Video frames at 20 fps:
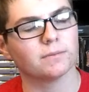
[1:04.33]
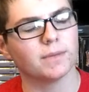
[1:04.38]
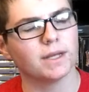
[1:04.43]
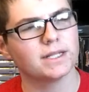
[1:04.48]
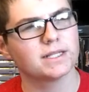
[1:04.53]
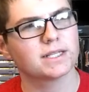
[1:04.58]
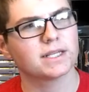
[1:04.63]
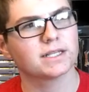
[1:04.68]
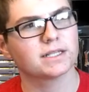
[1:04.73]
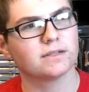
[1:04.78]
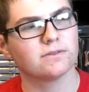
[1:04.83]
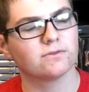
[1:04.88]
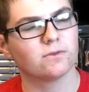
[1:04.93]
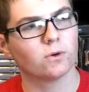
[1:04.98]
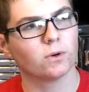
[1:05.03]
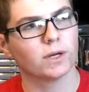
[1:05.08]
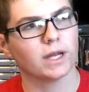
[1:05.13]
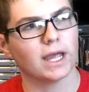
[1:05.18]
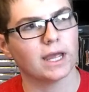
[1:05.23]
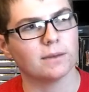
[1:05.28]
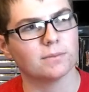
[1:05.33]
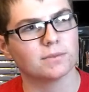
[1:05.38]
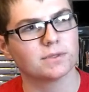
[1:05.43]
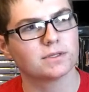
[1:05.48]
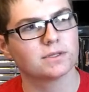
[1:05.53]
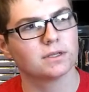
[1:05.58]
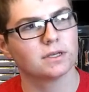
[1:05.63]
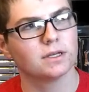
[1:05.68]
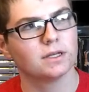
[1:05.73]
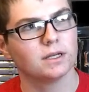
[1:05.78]
N64 games
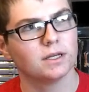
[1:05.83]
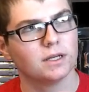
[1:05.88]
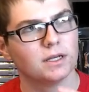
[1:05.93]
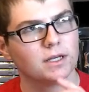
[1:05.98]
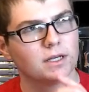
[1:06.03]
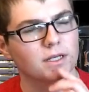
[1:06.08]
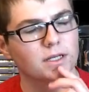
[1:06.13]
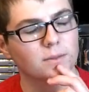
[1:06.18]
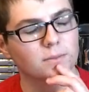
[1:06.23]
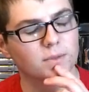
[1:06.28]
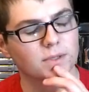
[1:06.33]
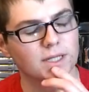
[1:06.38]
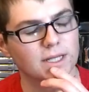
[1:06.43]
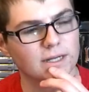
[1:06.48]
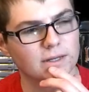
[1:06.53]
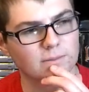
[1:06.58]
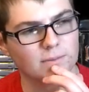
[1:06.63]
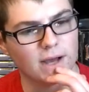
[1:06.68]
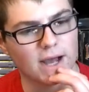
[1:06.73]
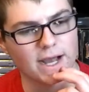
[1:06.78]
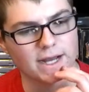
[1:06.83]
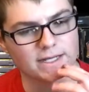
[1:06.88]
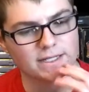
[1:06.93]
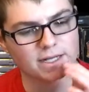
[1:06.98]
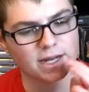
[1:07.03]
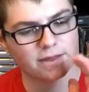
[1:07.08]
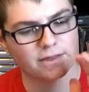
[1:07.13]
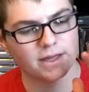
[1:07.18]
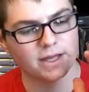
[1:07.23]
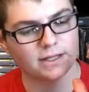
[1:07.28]
complete in box,
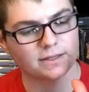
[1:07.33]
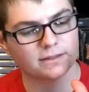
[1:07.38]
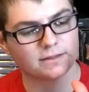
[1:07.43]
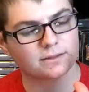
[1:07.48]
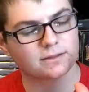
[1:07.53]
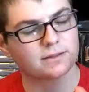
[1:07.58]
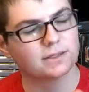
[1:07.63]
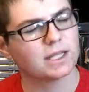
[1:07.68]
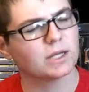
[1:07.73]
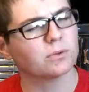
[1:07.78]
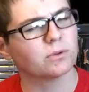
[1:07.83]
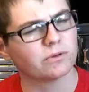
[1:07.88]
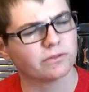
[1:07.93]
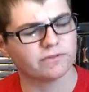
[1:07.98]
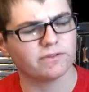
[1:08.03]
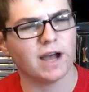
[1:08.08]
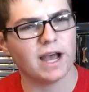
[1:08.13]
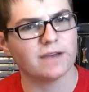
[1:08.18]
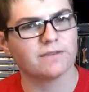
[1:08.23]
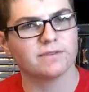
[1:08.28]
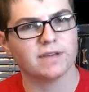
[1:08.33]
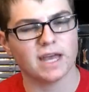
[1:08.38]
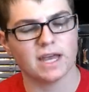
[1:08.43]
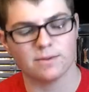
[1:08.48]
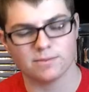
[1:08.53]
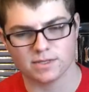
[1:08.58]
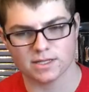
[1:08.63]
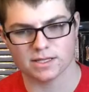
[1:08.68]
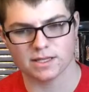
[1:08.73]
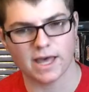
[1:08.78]
and I think there were 5
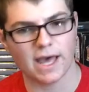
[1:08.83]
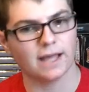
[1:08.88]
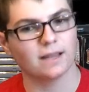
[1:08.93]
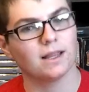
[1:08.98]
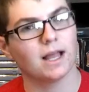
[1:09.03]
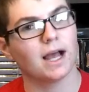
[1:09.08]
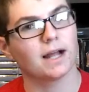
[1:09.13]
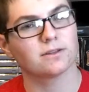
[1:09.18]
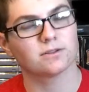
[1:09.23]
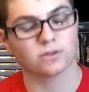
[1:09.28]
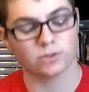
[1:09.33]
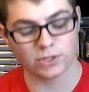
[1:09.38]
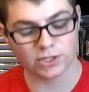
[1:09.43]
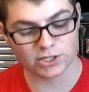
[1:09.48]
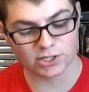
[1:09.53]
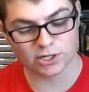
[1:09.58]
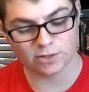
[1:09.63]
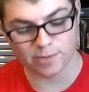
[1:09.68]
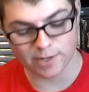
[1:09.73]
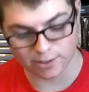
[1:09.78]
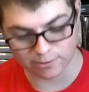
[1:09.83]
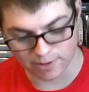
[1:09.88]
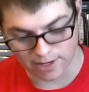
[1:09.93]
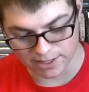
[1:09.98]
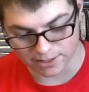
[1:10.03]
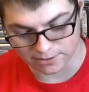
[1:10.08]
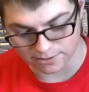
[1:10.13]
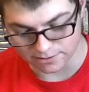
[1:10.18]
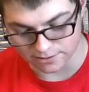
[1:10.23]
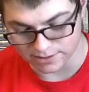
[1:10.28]
games in that lot, so this could be a
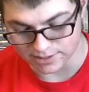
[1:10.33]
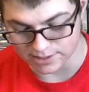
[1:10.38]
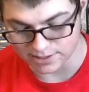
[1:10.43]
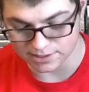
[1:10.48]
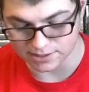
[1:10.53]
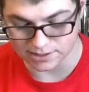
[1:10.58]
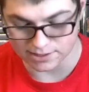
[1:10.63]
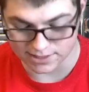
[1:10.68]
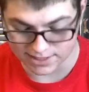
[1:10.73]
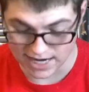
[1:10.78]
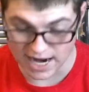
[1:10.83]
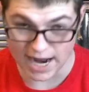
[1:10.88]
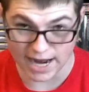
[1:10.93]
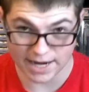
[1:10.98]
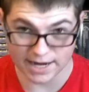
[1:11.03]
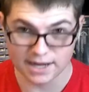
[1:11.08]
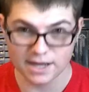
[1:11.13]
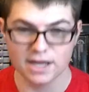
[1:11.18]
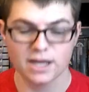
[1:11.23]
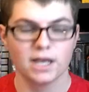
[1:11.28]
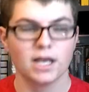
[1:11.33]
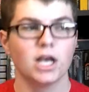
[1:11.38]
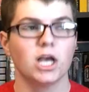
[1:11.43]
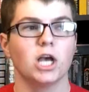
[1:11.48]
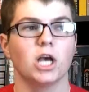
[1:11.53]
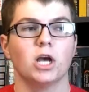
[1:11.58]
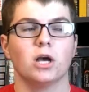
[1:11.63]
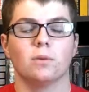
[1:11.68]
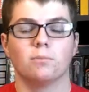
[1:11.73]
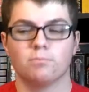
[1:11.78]
record tie,
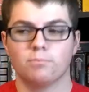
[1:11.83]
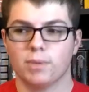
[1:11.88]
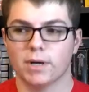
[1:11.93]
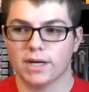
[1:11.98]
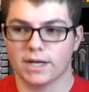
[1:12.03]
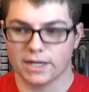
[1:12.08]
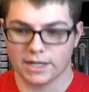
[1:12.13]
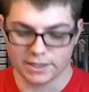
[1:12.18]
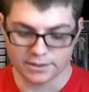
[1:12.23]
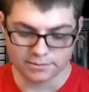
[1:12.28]
but